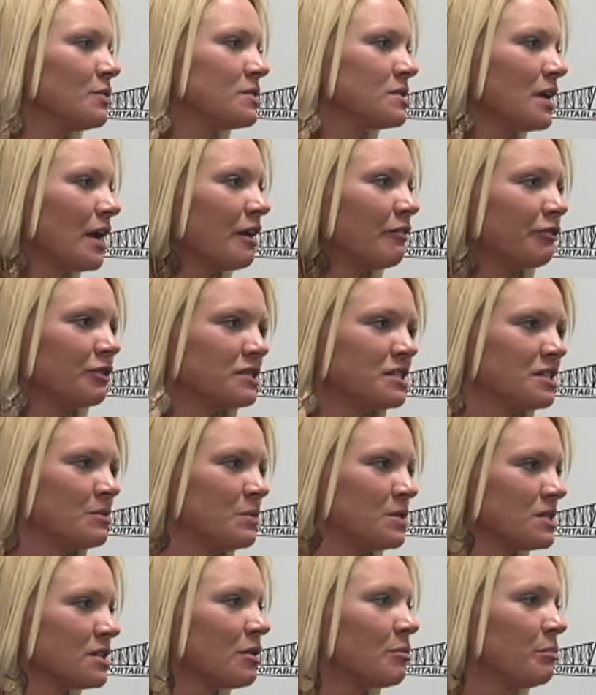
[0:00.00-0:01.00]
every team was
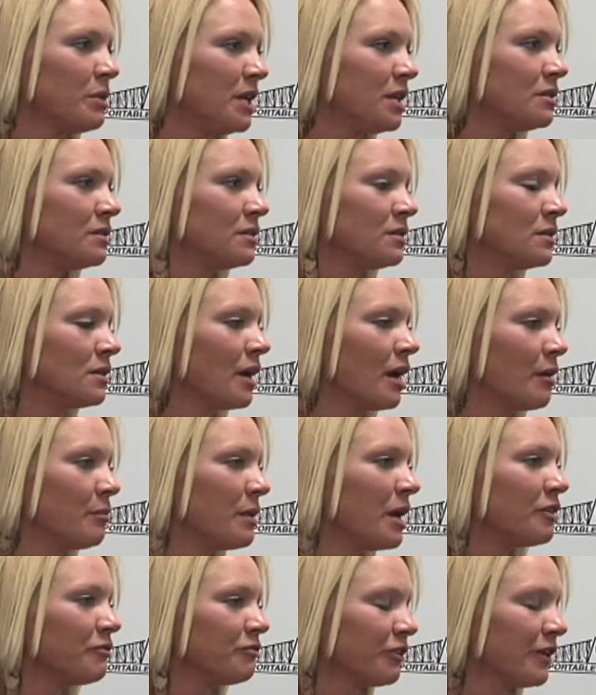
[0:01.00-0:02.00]
competing
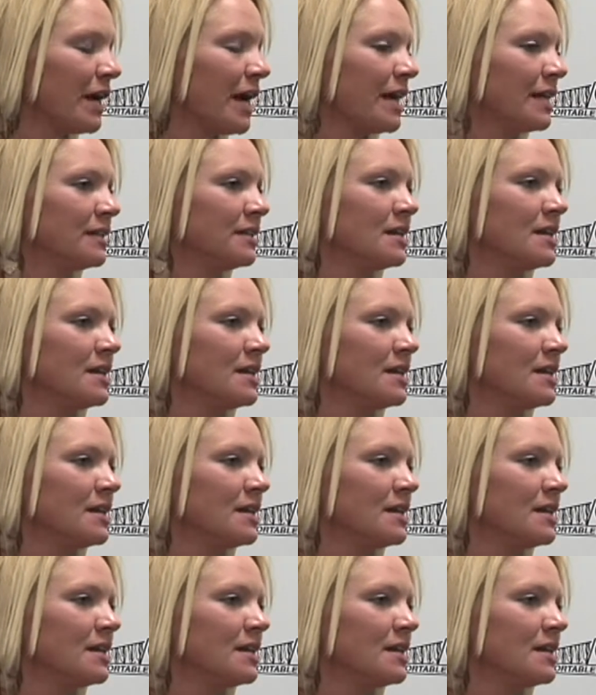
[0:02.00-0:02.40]
head for head.